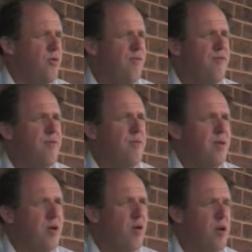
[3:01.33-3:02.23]
all for
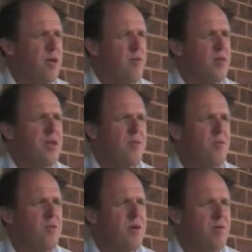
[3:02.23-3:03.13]
codling moth
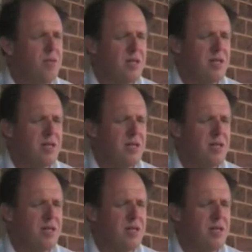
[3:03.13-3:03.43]
anymore with